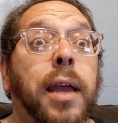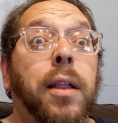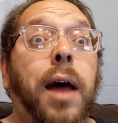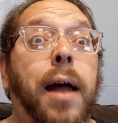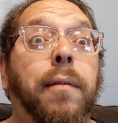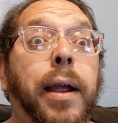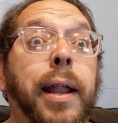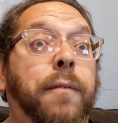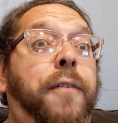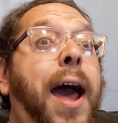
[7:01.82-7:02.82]
say a lot,
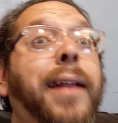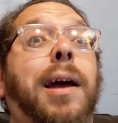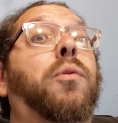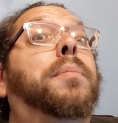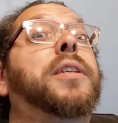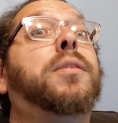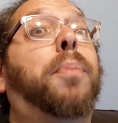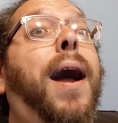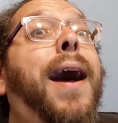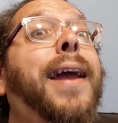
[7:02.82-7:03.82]
right? In fact, I wouldn't be
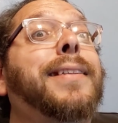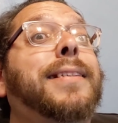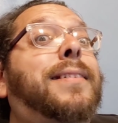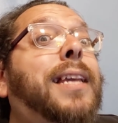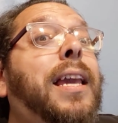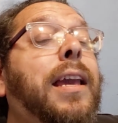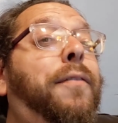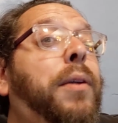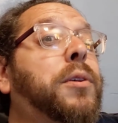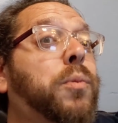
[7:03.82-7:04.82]
surprised to see
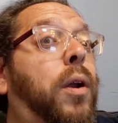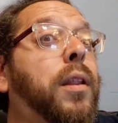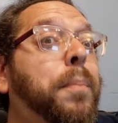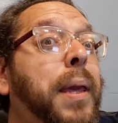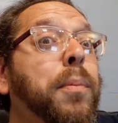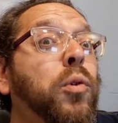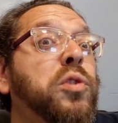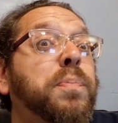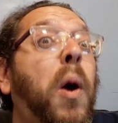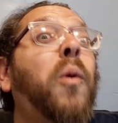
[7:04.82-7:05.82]
if he was one of the people
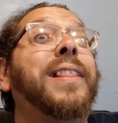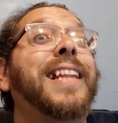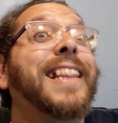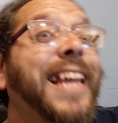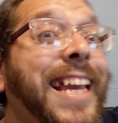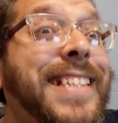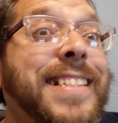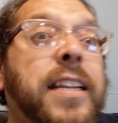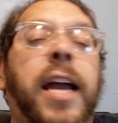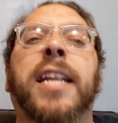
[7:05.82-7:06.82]
who spoke the
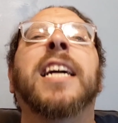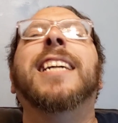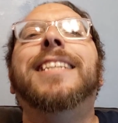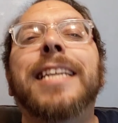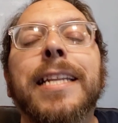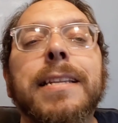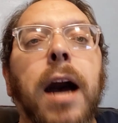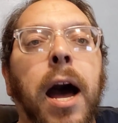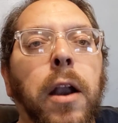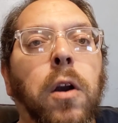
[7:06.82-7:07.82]
least tonight did
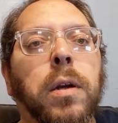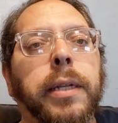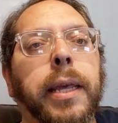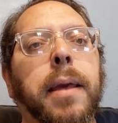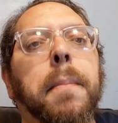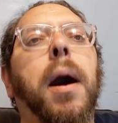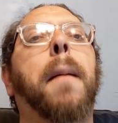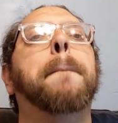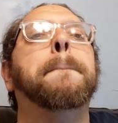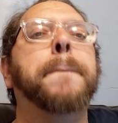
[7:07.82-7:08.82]
not hurt him
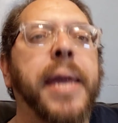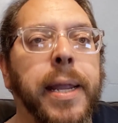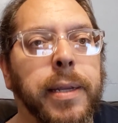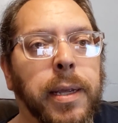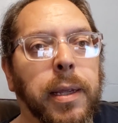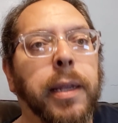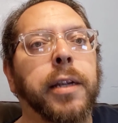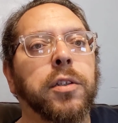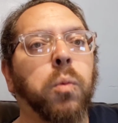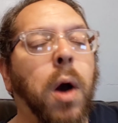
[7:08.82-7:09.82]
a bit.
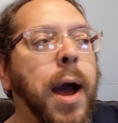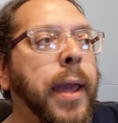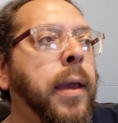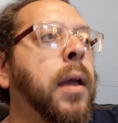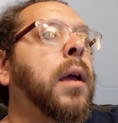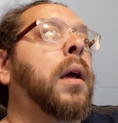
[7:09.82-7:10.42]
Here's why.